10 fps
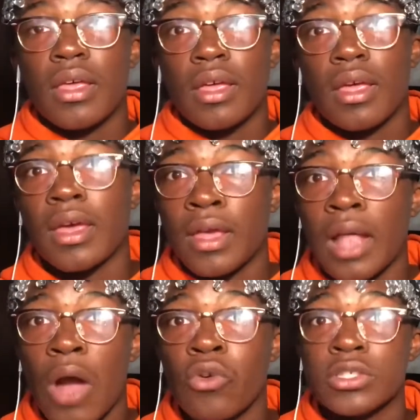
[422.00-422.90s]
And
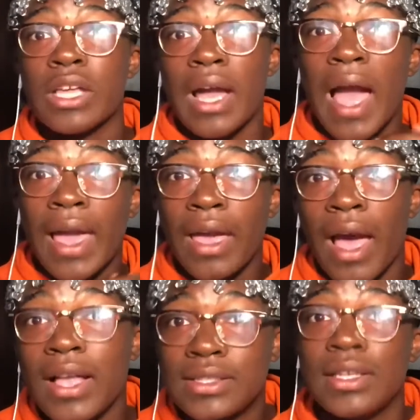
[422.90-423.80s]
I was like, I
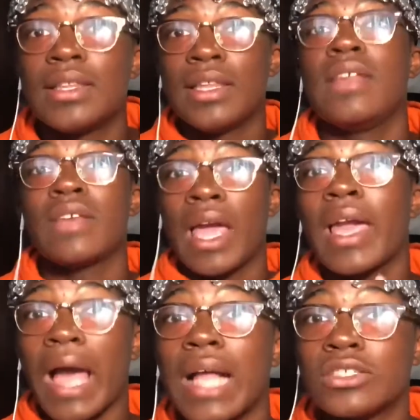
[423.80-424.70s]
got to leave. I
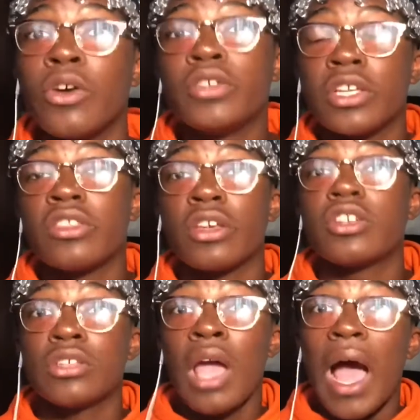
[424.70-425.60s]
got to go to the
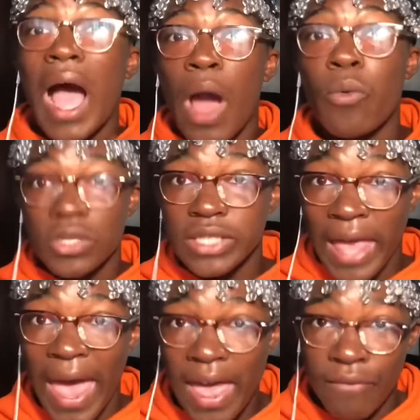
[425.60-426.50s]
nurse. I was
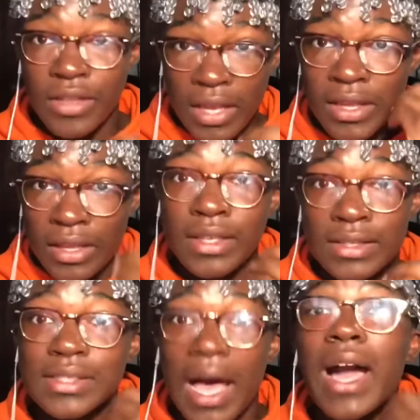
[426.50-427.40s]
having an
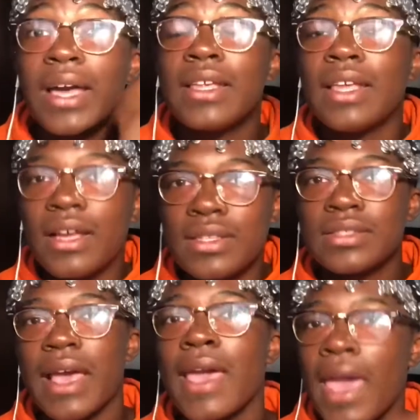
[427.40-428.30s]
anxiety
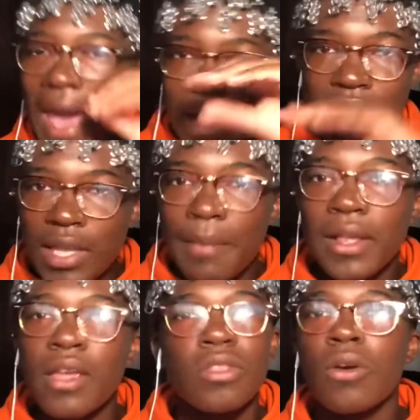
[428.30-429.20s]
attack. At the time, I
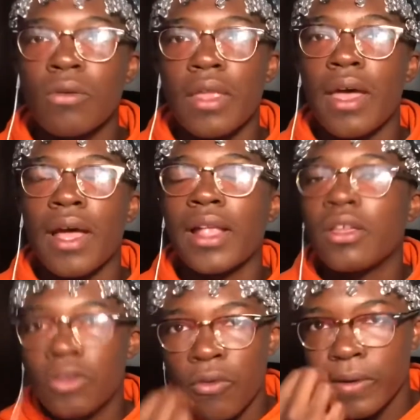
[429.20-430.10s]
didn't know that. I
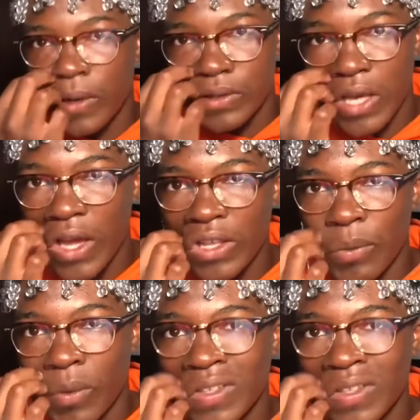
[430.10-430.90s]
didn't know what anxiety was.